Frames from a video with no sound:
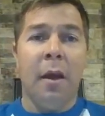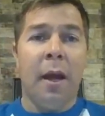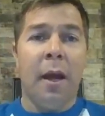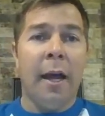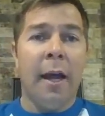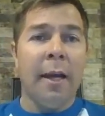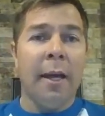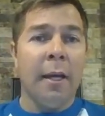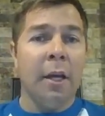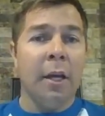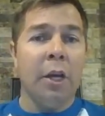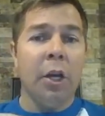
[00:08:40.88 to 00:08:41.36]

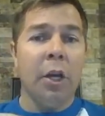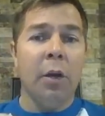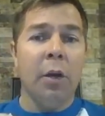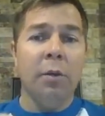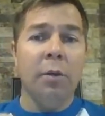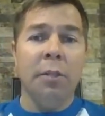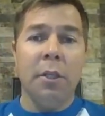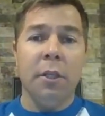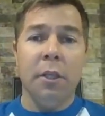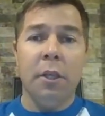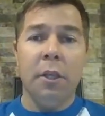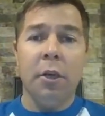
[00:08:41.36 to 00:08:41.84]
can go
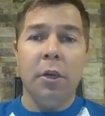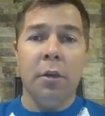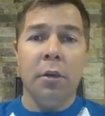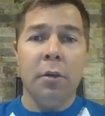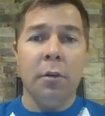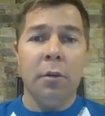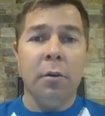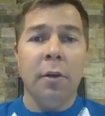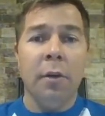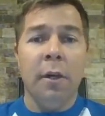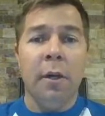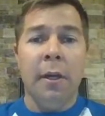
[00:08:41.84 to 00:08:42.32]
to
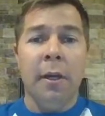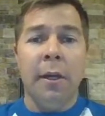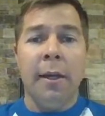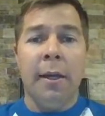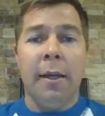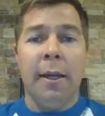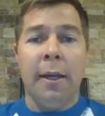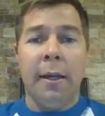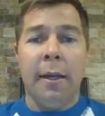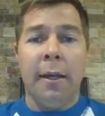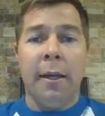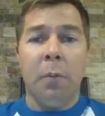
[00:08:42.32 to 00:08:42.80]
you
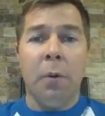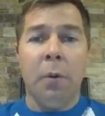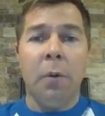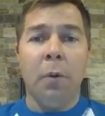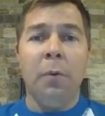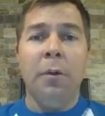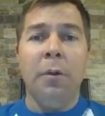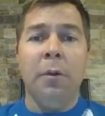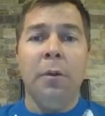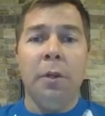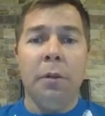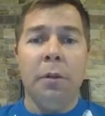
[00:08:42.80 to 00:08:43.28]
and
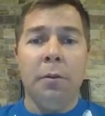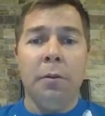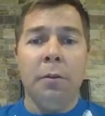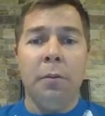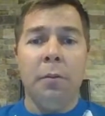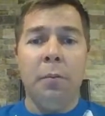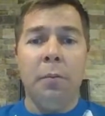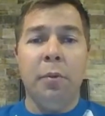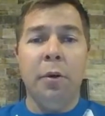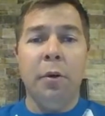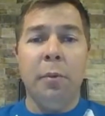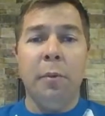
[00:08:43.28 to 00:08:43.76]
work with you
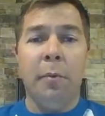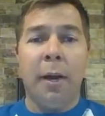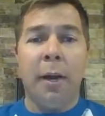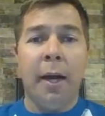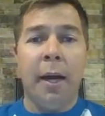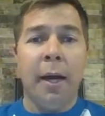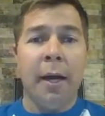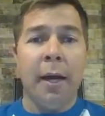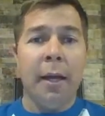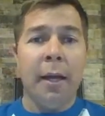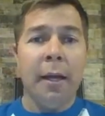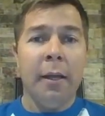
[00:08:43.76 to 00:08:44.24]
to put
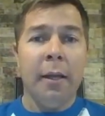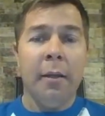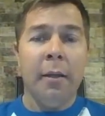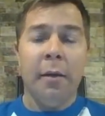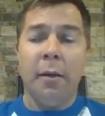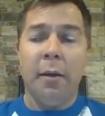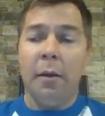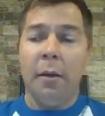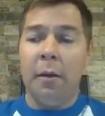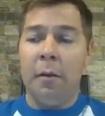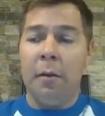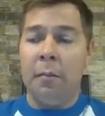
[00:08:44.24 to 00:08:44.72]
my
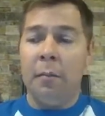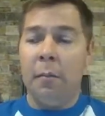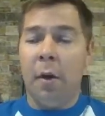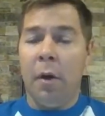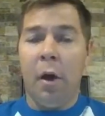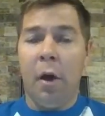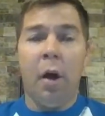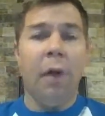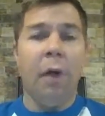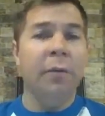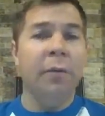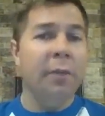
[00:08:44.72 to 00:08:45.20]

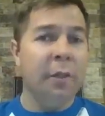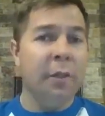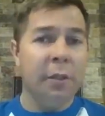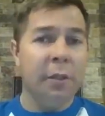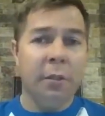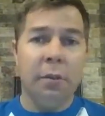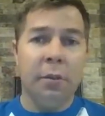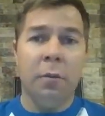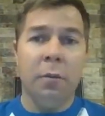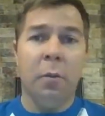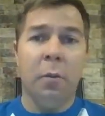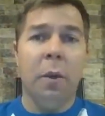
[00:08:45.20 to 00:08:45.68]

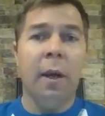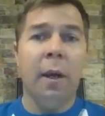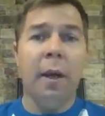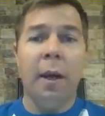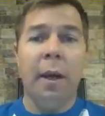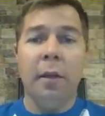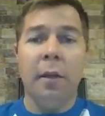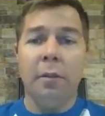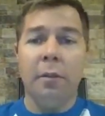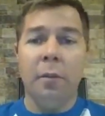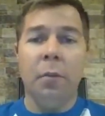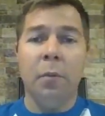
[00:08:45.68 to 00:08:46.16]
office or
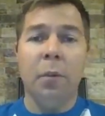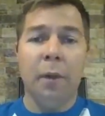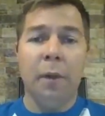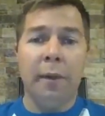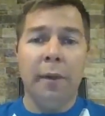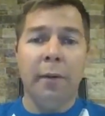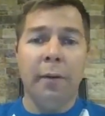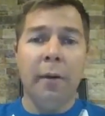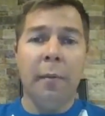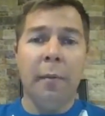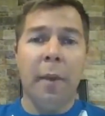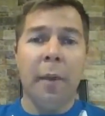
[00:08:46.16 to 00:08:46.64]
warehouse or
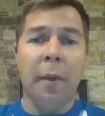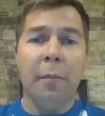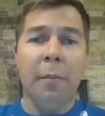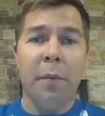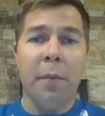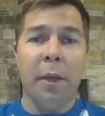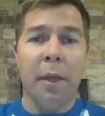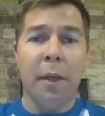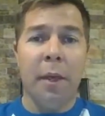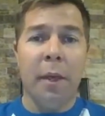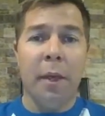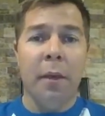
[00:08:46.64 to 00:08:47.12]
whatever it may
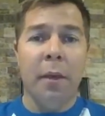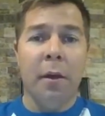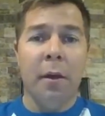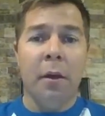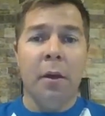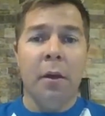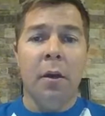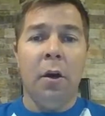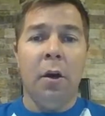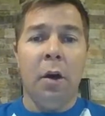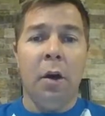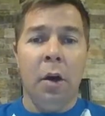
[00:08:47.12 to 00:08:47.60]
be
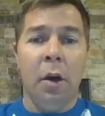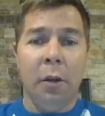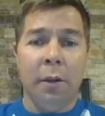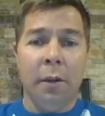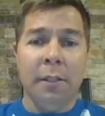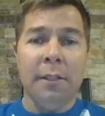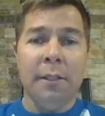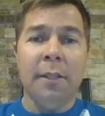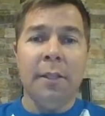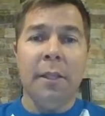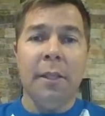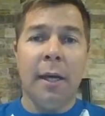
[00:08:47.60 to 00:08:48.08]
on
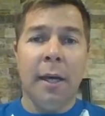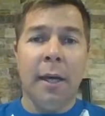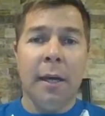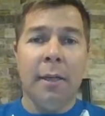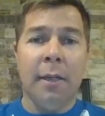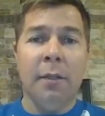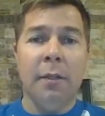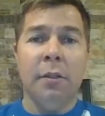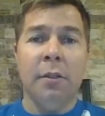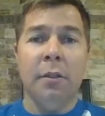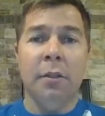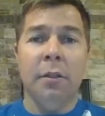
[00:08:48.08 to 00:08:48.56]
the
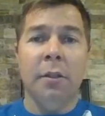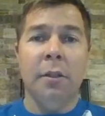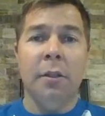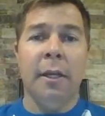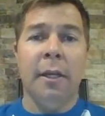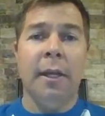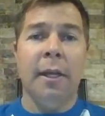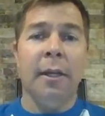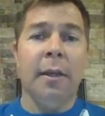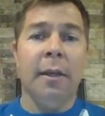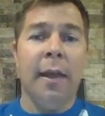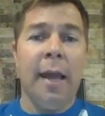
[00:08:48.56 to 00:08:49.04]
site
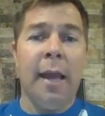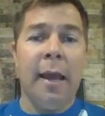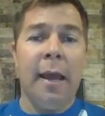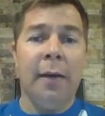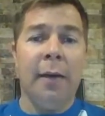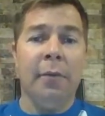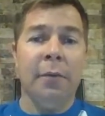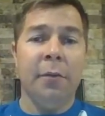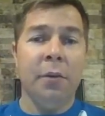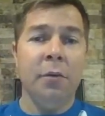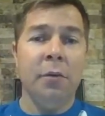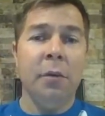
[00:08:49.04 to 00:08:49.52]
and
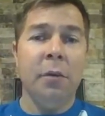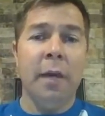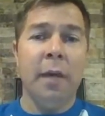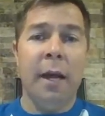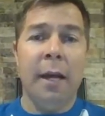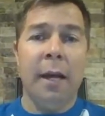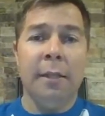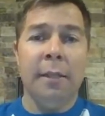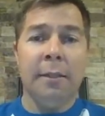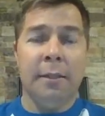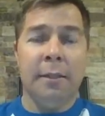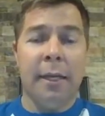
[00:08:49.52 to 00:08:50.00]
have you
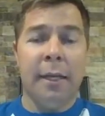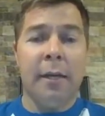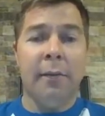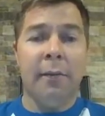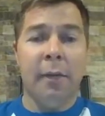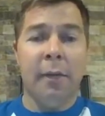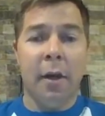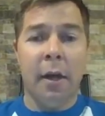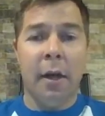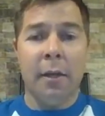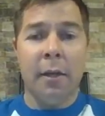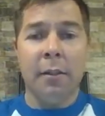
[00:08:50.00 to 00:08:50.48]
guys,
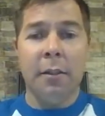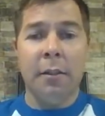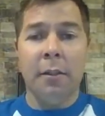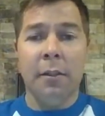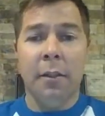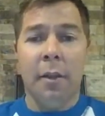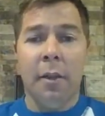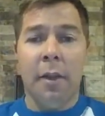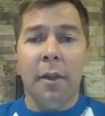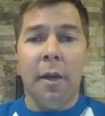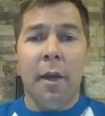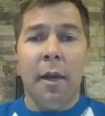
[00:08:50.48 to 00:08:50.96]

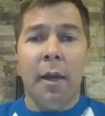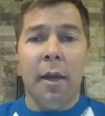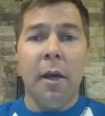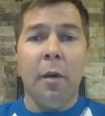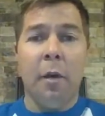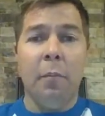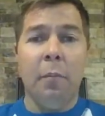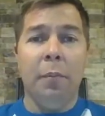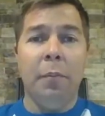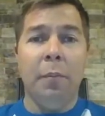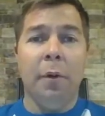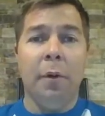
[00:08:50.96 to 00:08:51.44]
Tenabox,
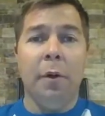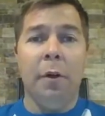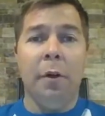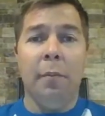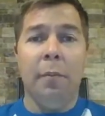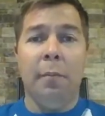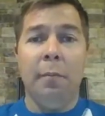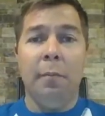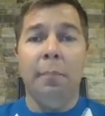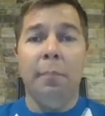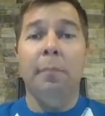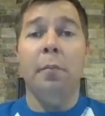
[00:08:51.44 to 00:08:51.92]
help
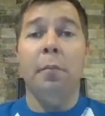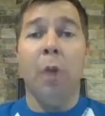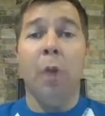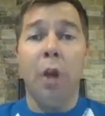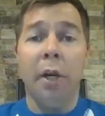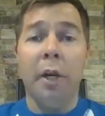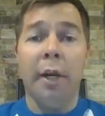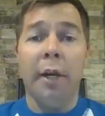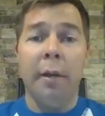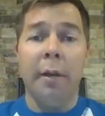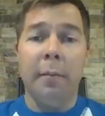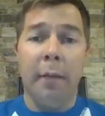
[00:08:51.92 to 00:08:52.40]

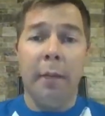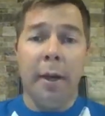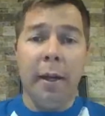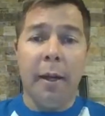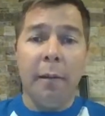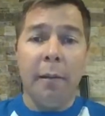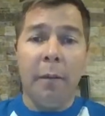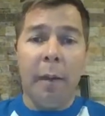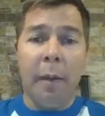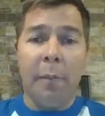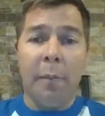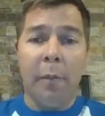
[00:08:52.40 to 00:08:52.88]
market
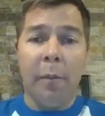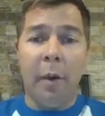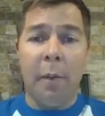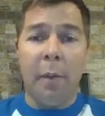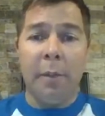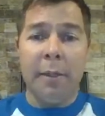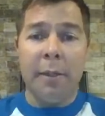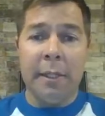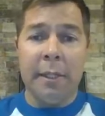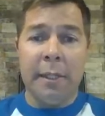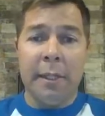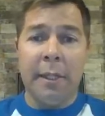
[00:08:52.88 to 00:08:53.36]
my
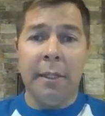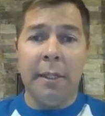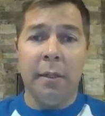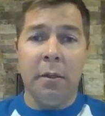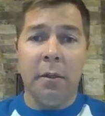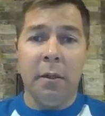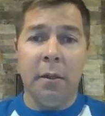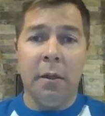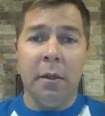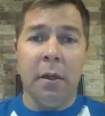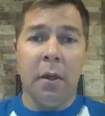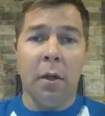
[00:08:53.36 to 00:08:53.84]
property to get
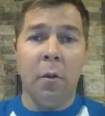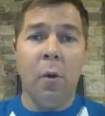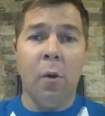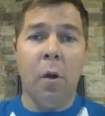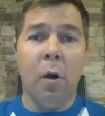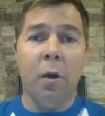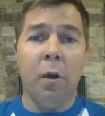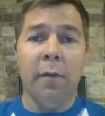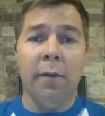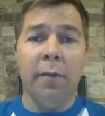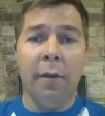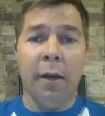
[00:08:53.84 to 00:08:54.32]
a
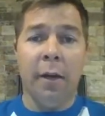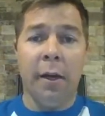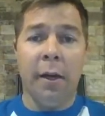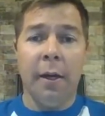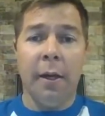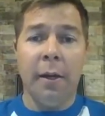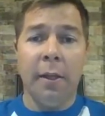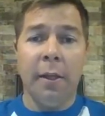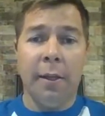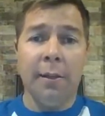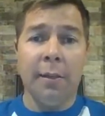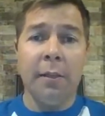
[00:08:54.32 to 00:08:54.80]

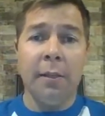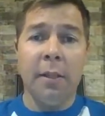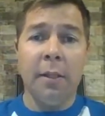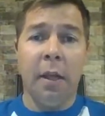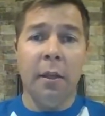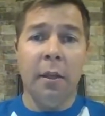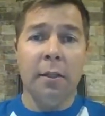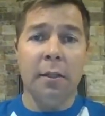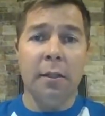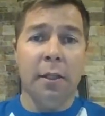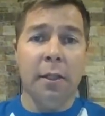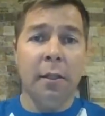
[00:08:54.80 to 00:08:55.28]
qualified and
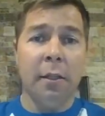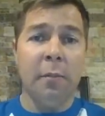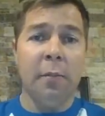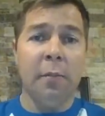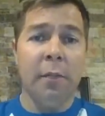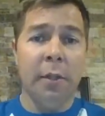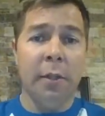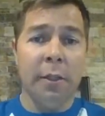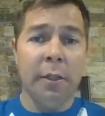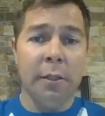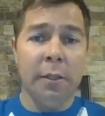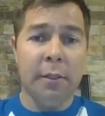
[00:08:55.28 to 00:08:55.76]
solid tenant in
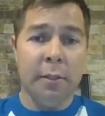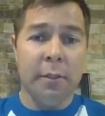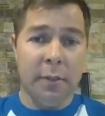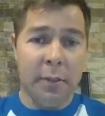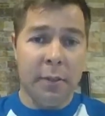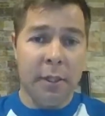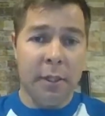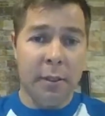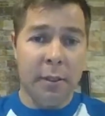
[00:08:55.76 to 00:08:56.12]
place.